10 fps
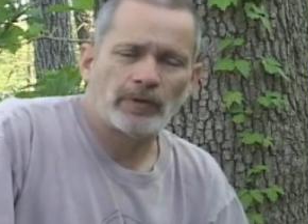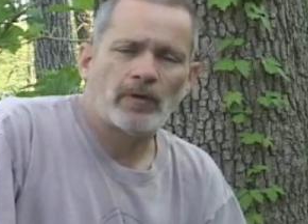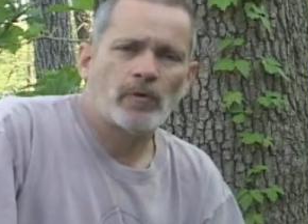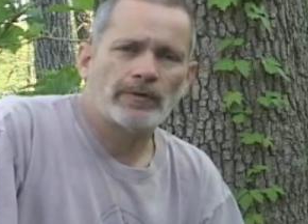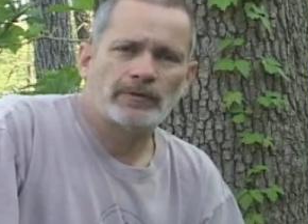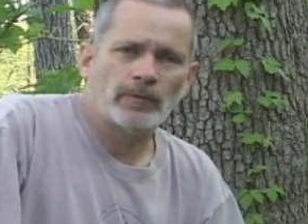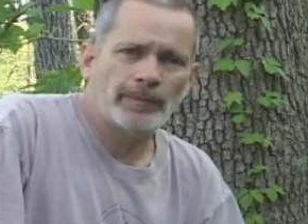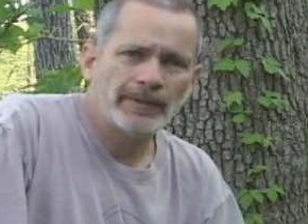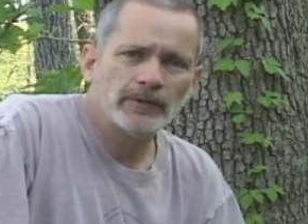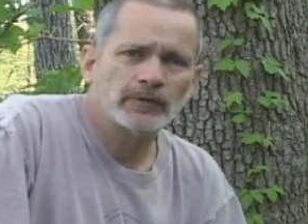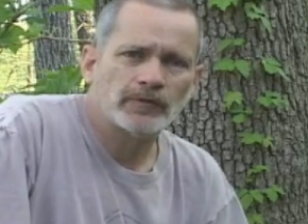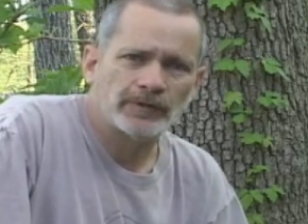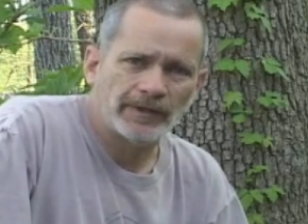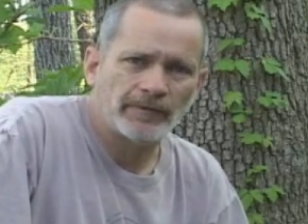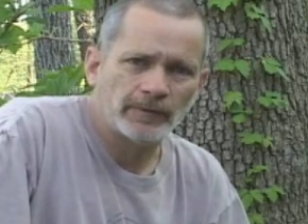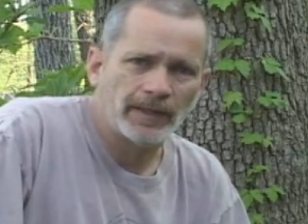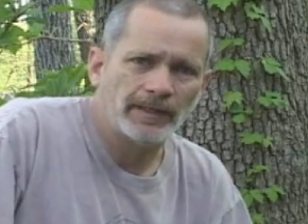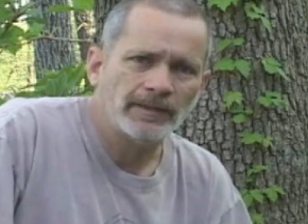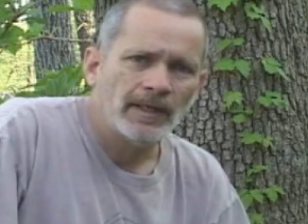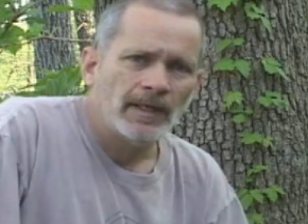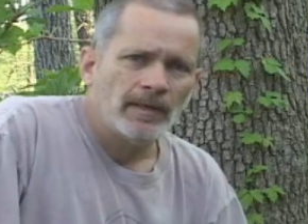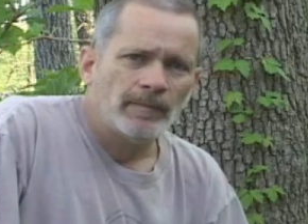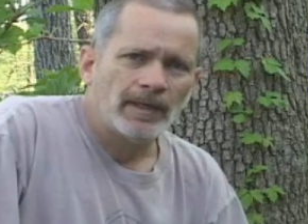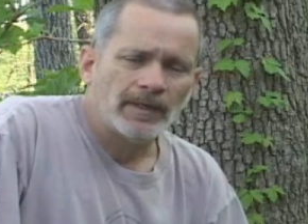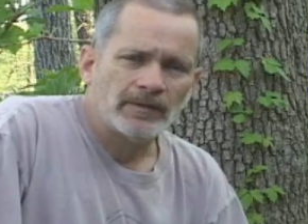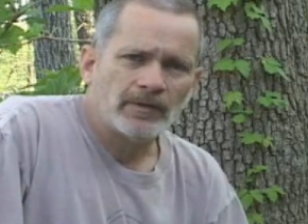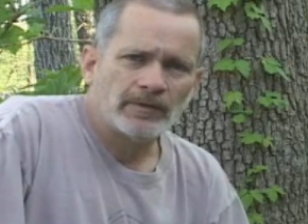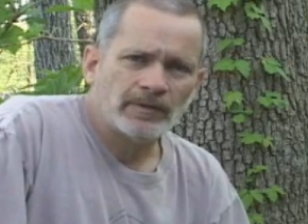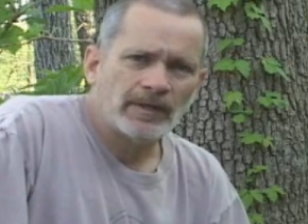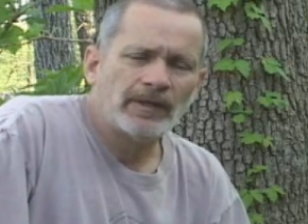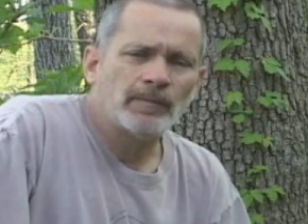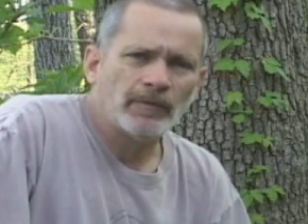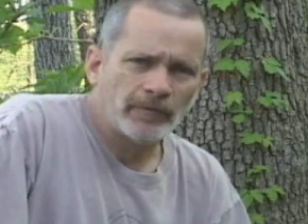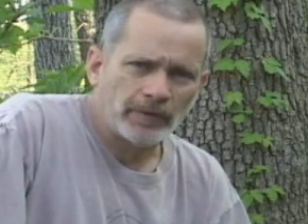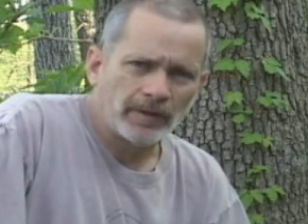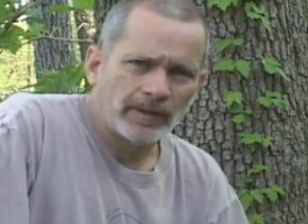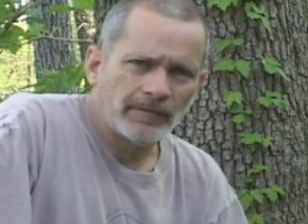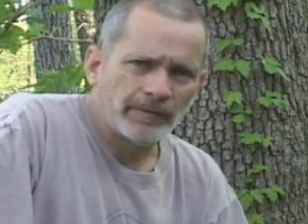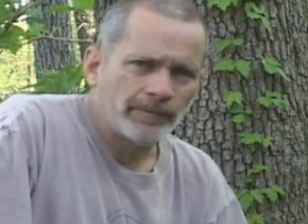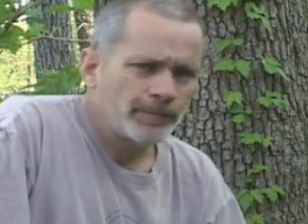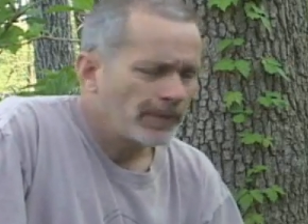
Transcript: or cortisone pills for several days, because they're terrible for your liver.